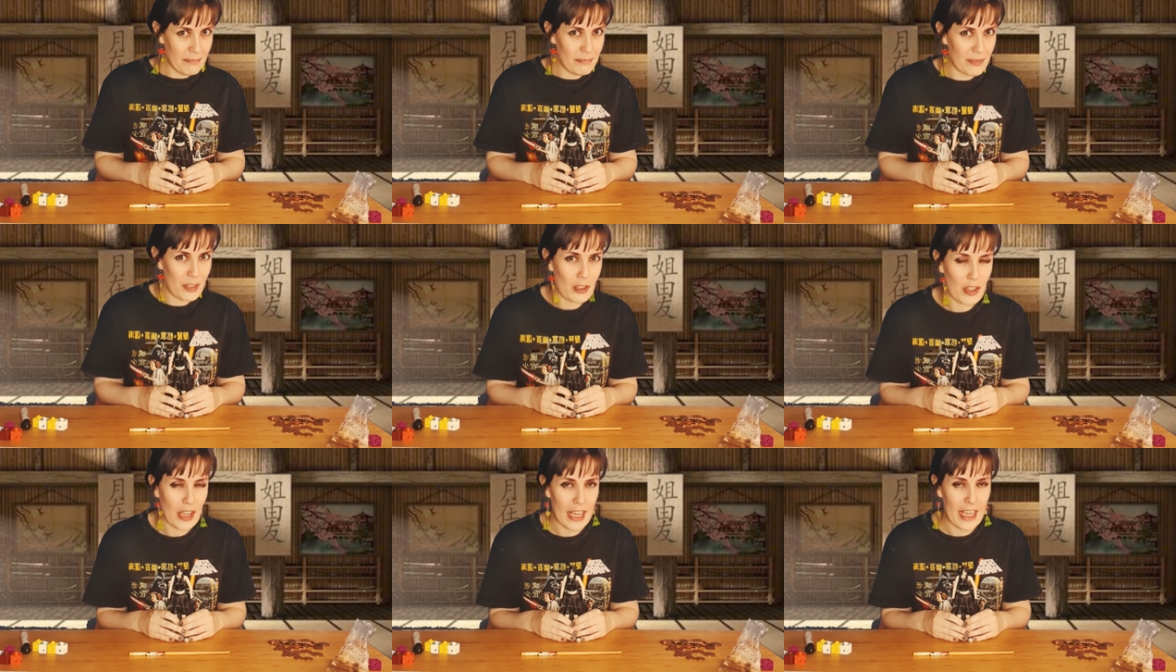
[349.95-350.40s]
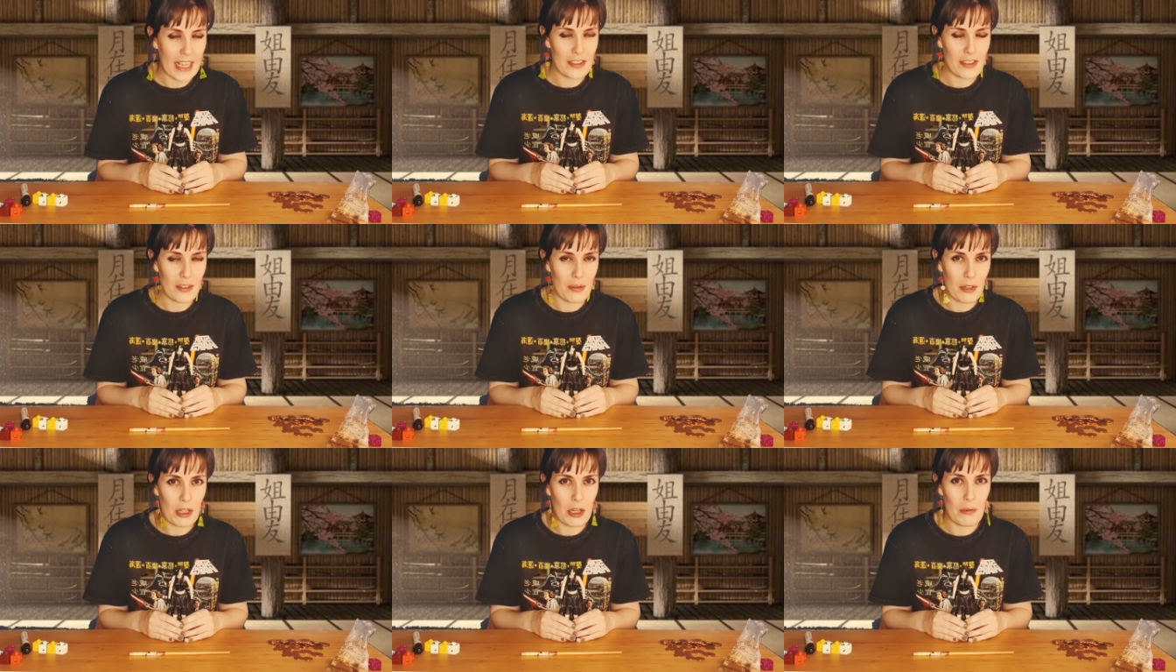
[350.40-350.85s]
Okay, it's
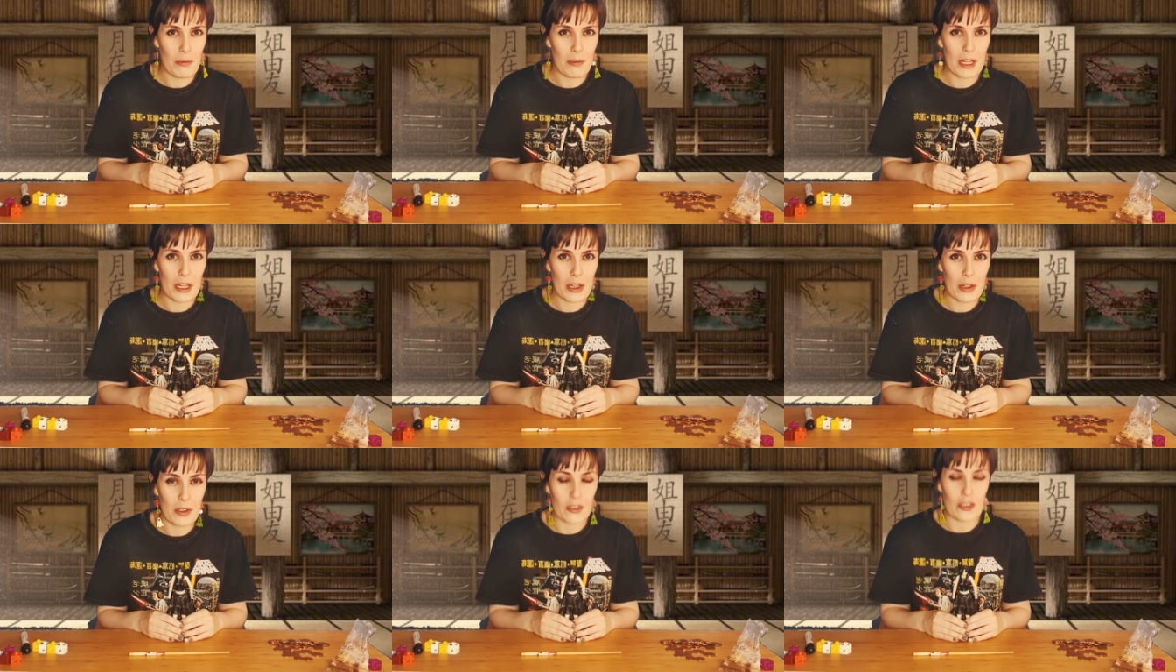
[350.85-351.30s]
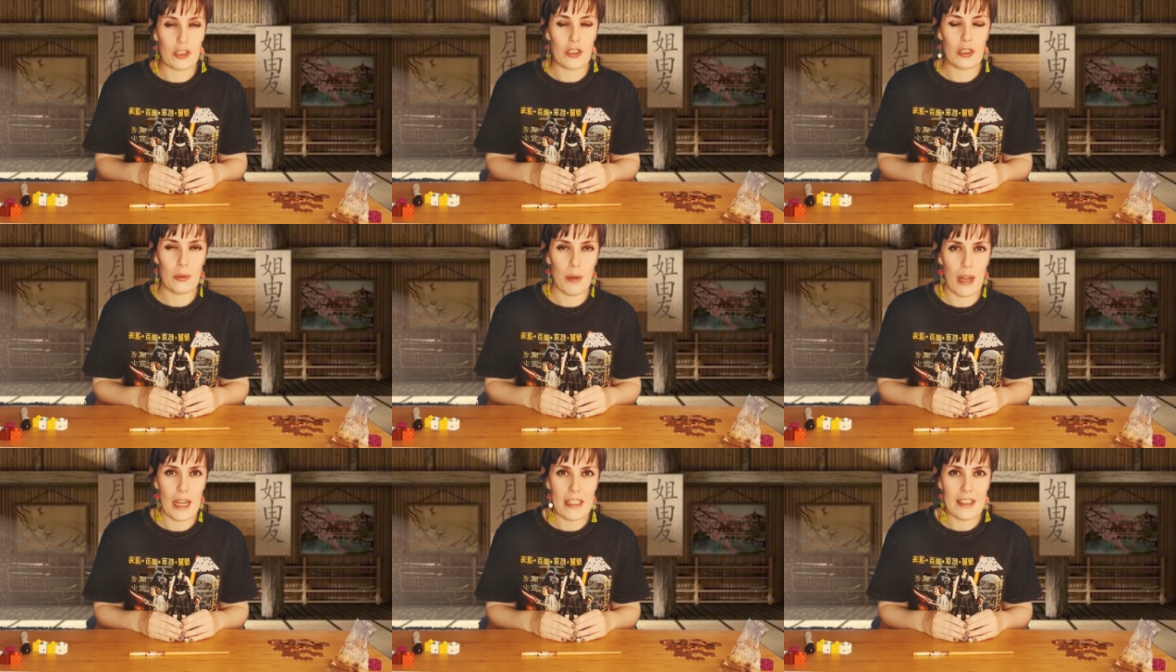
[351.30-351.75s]
from a company called
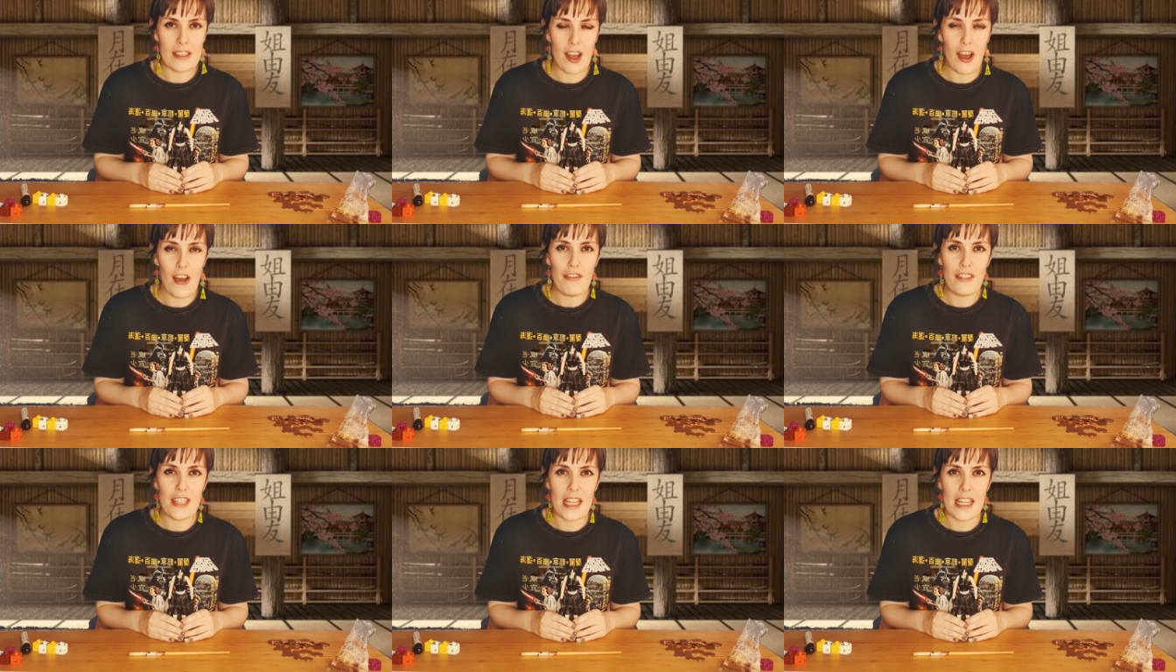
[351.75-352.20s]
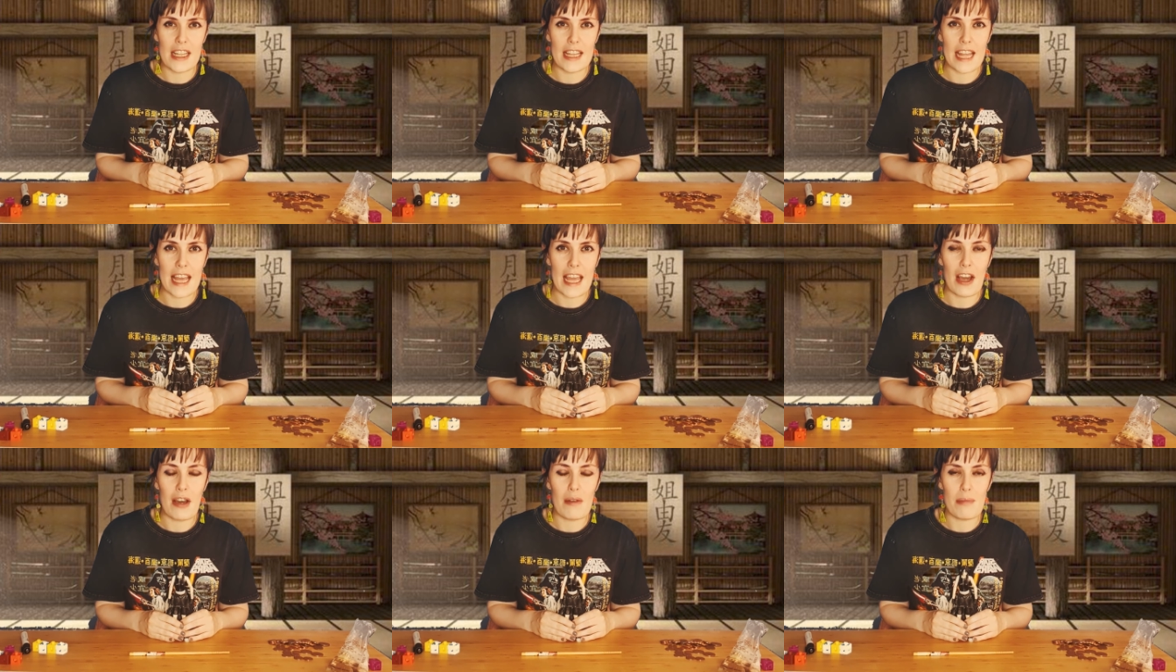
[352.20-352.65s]
Squaresoft, and
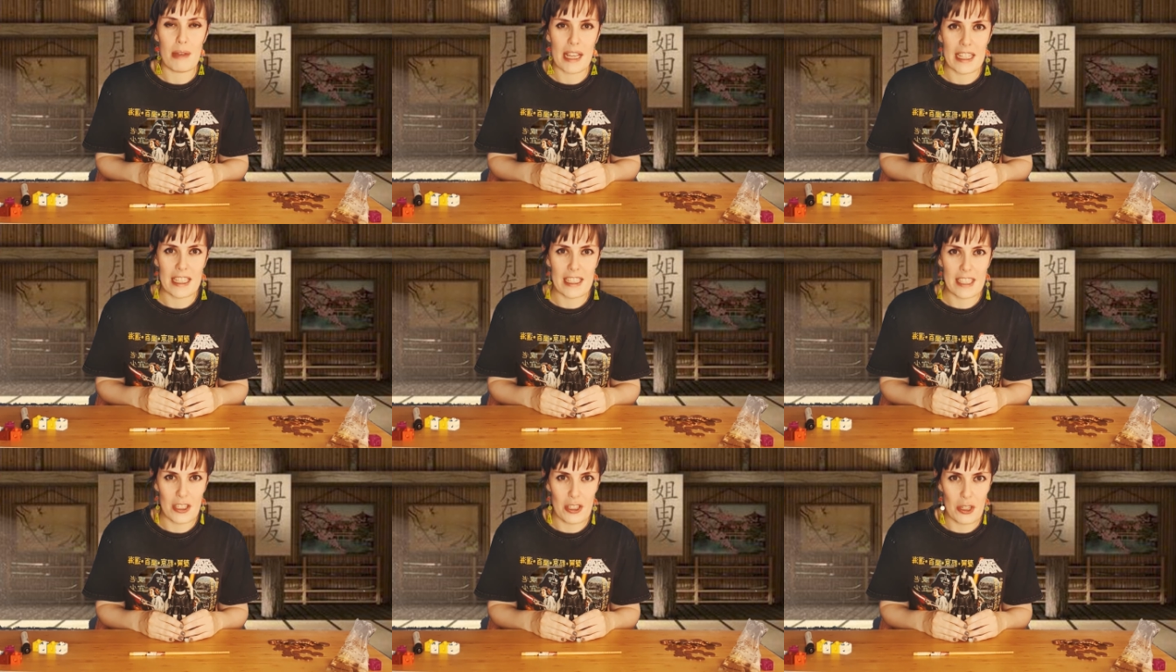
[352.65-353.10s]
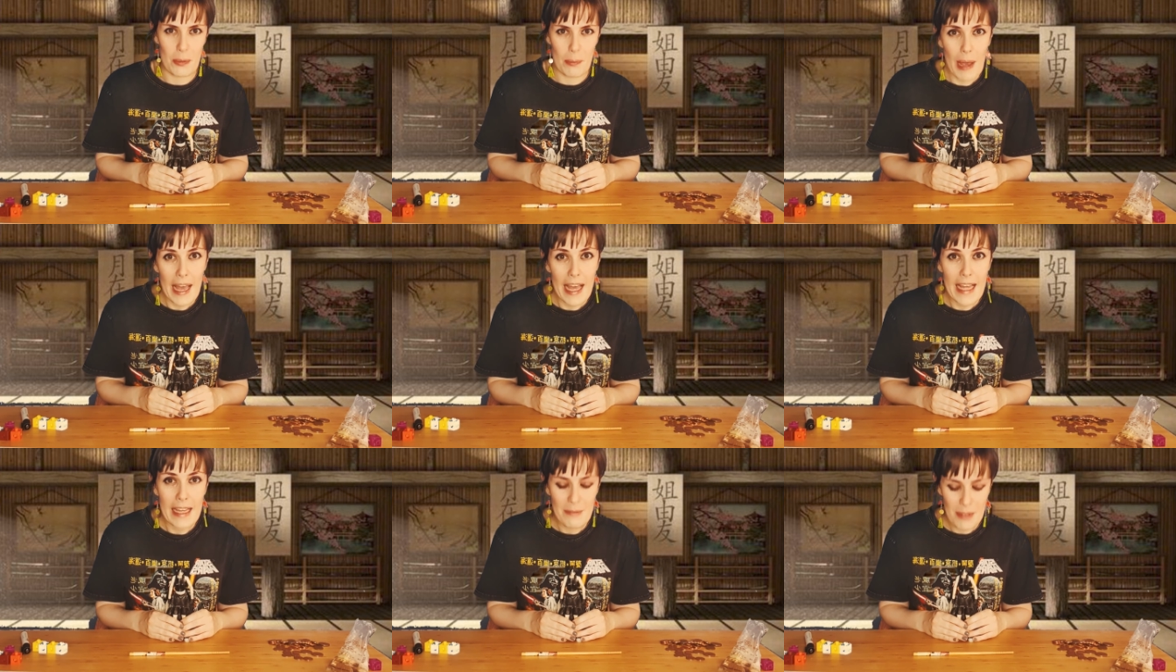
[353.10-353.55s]
they are based in
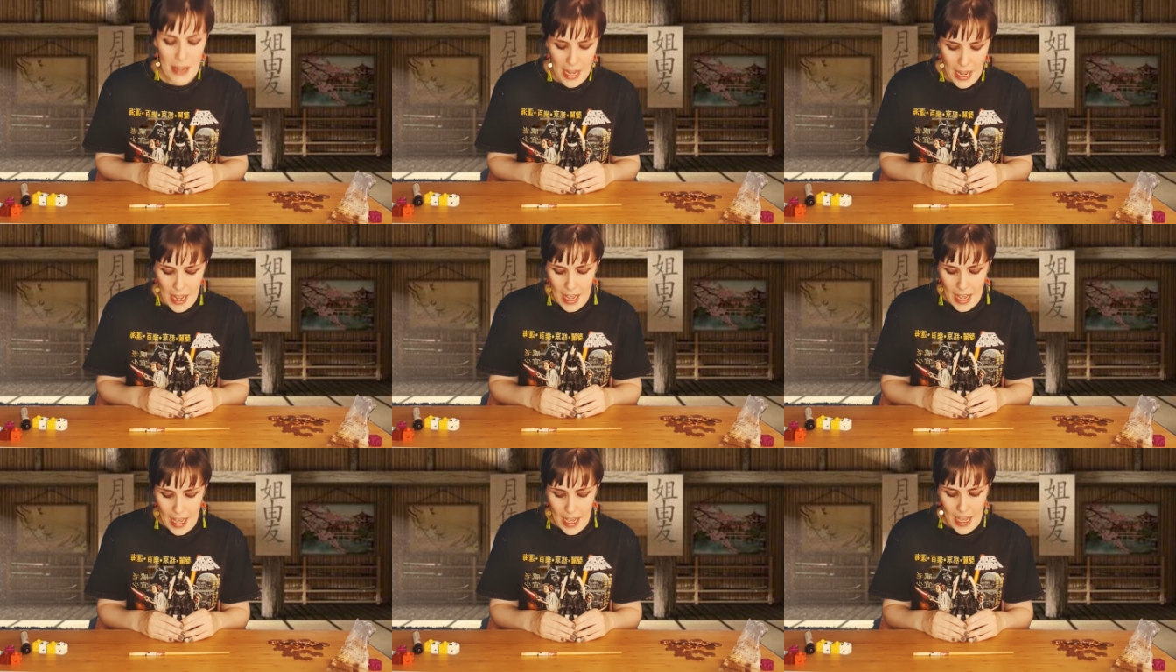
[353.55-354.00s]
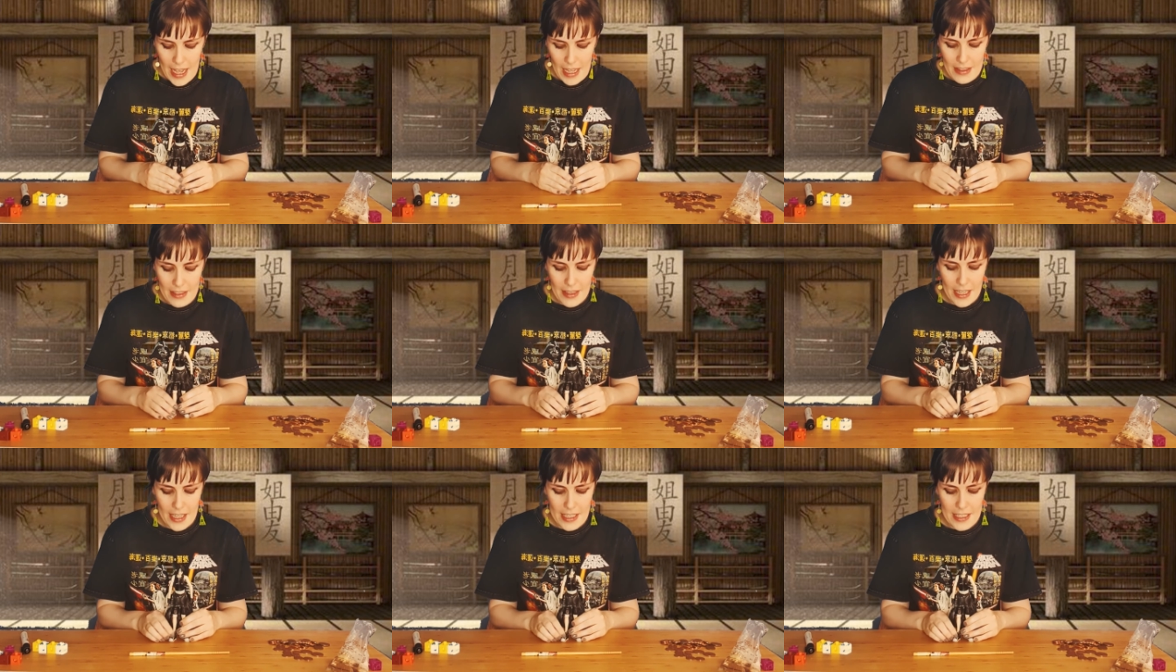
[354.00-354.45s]
Japan, and
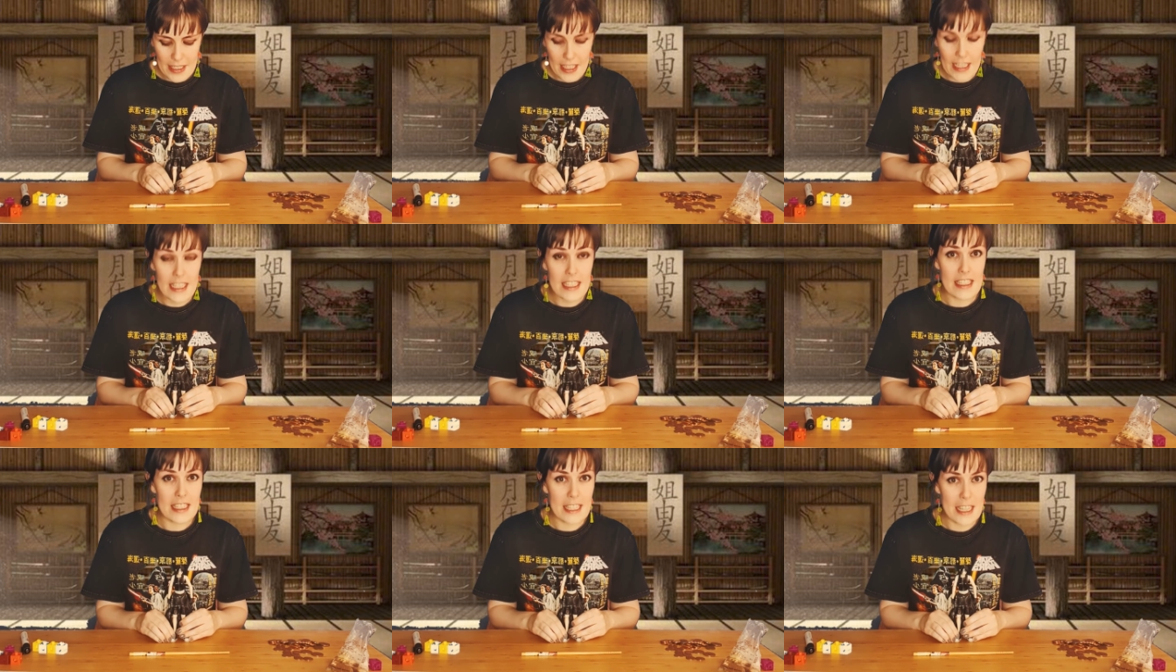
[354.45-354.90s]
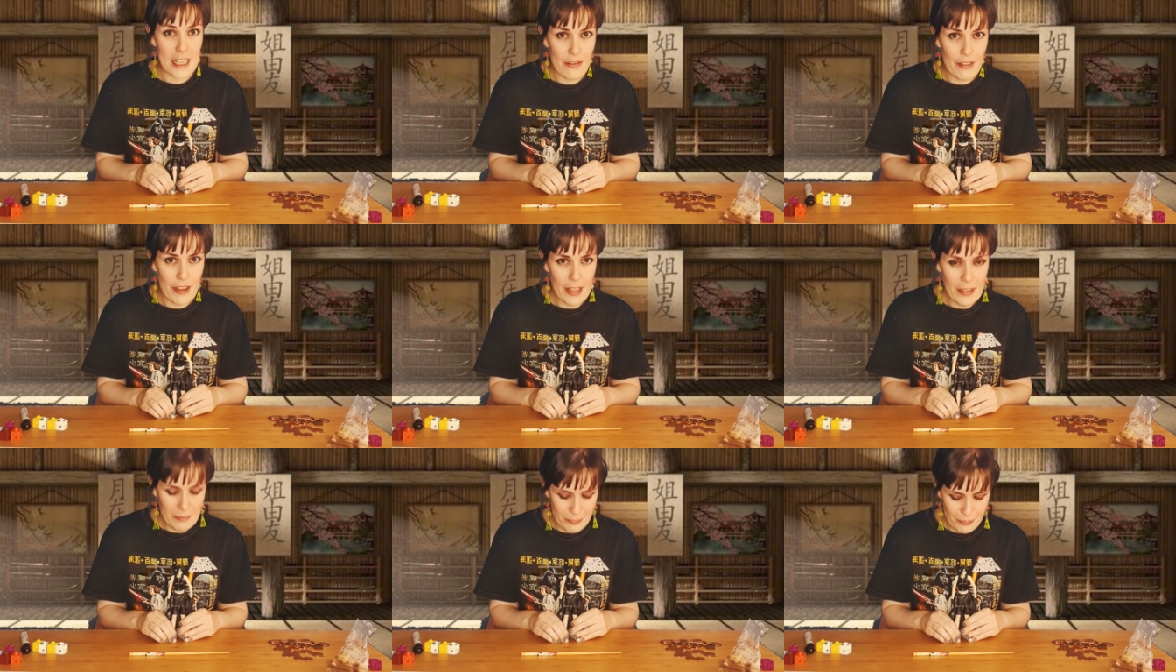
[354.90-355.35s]
this is
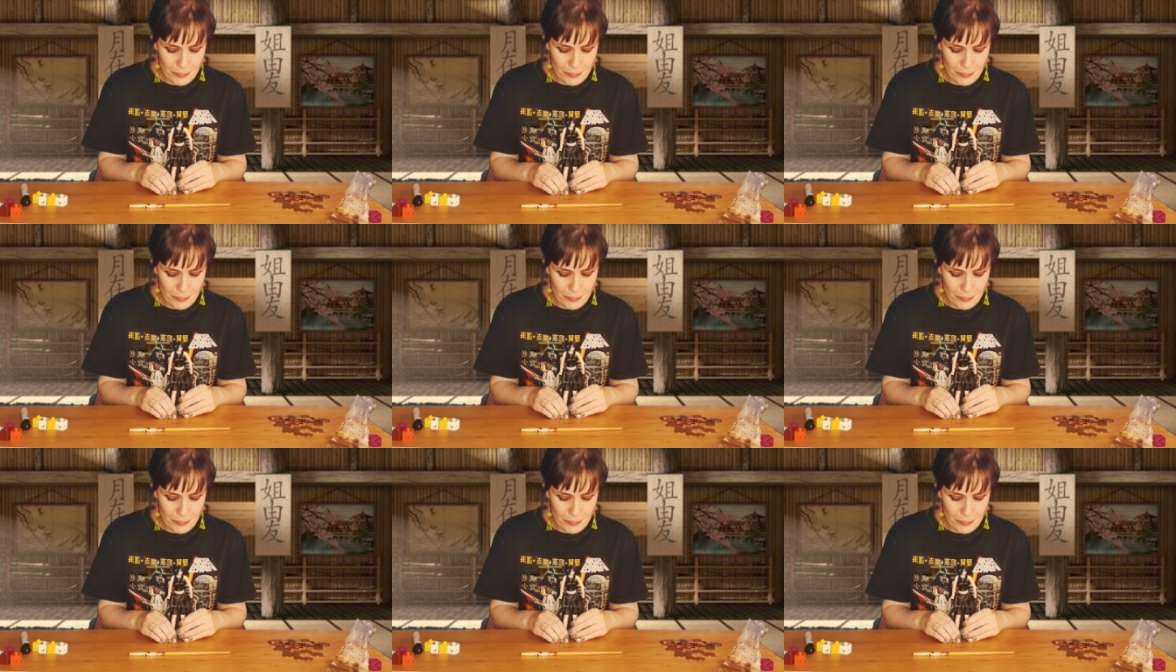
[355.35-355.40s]
Tifa.